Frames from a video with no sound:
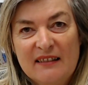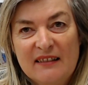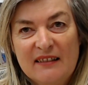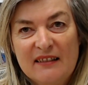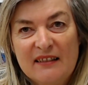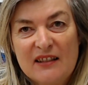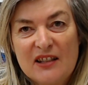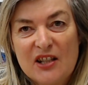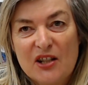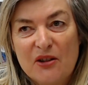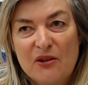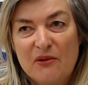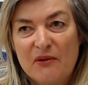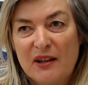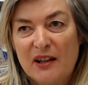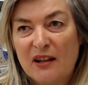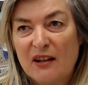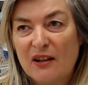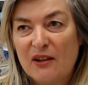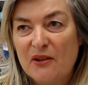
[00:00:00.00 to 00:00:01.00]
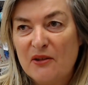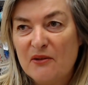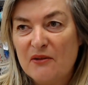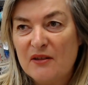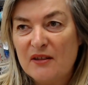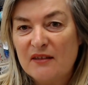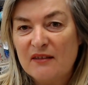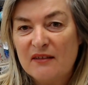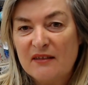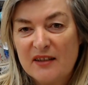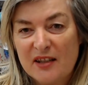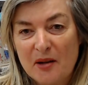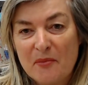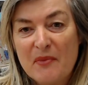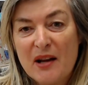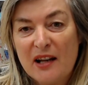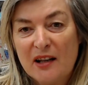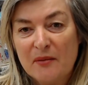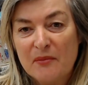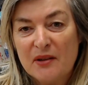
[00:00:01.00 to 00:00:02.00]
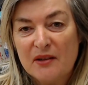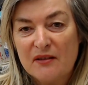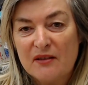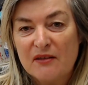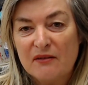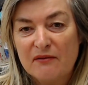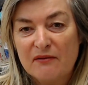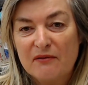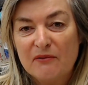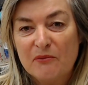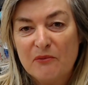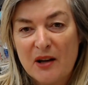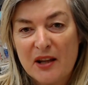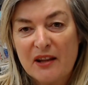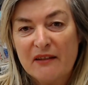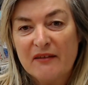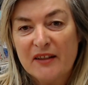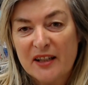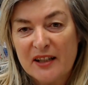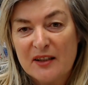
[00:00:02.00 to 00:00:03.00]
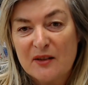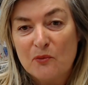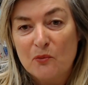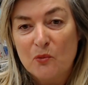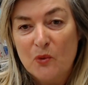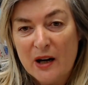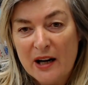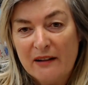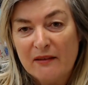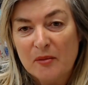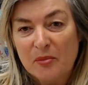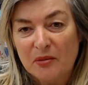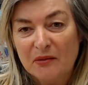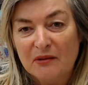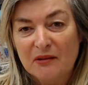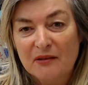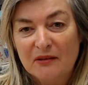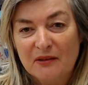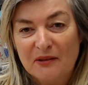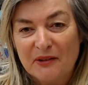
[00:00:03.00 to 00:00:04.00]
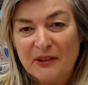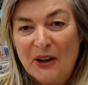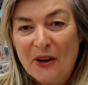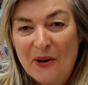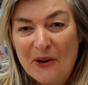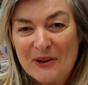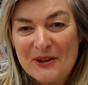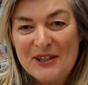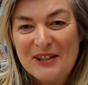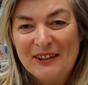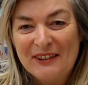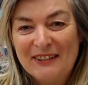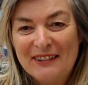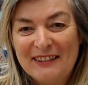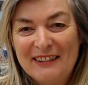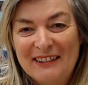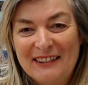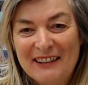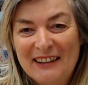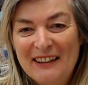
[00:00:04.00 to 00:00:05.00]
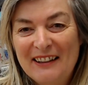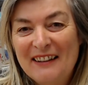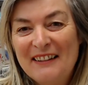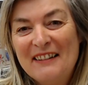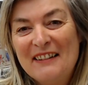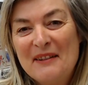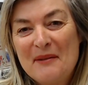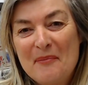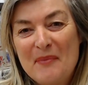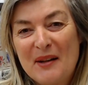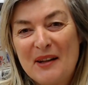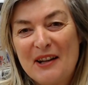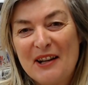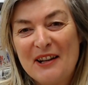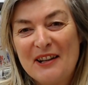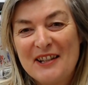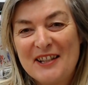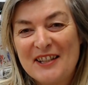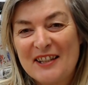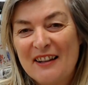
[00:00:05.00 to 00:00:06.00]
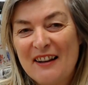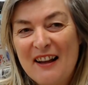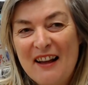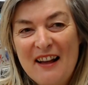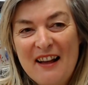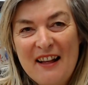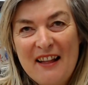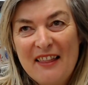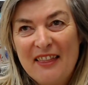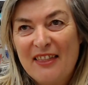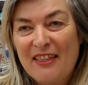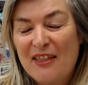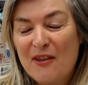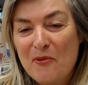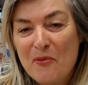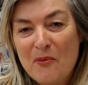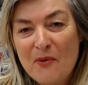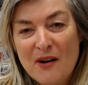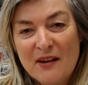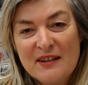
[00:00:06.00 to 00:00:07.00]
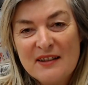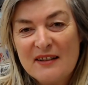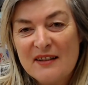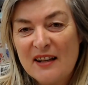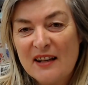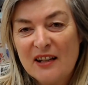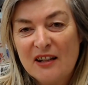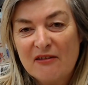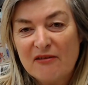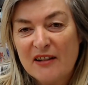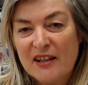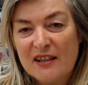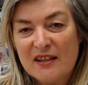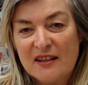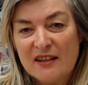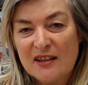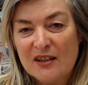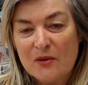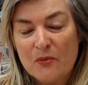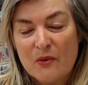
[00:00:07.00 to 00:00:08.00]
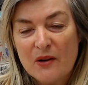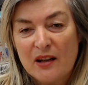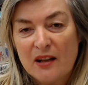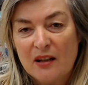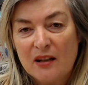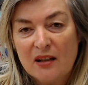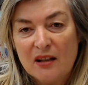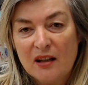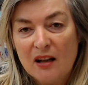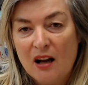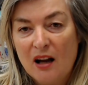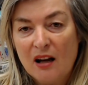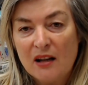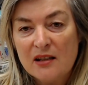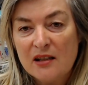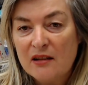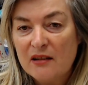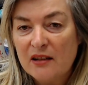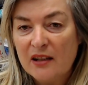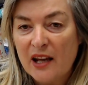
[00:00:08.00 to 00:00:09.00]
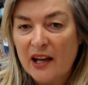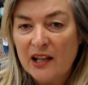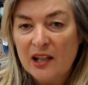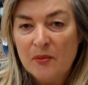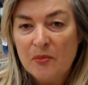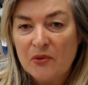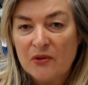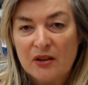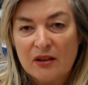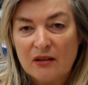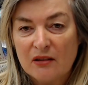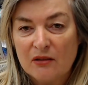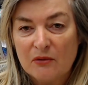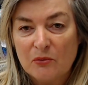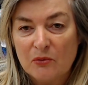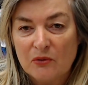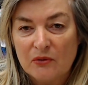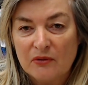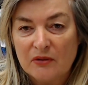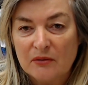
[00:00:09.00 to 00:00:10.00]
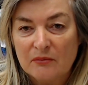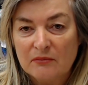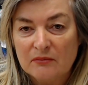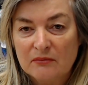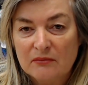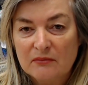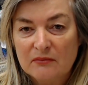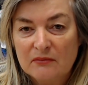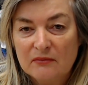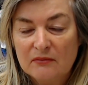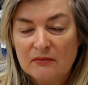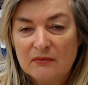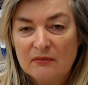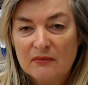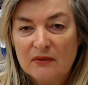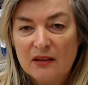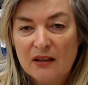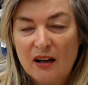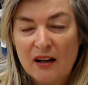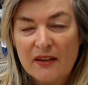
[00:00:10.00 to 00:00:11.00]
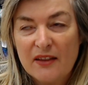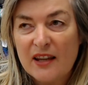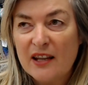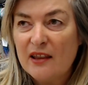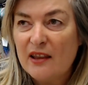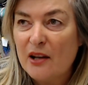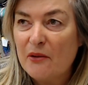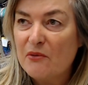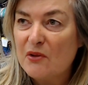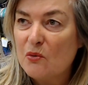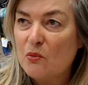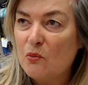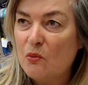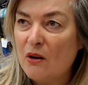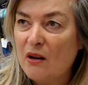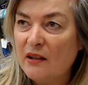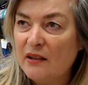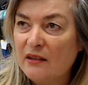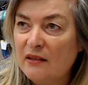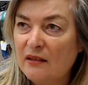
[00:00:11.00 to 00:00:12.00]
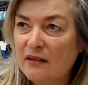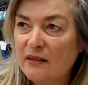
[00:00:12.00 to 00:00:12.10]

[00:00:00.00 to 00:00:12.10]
to include some element of whether it is wearable or not, because the ones they created this week, I don't think anybody could have worn them. I think there was one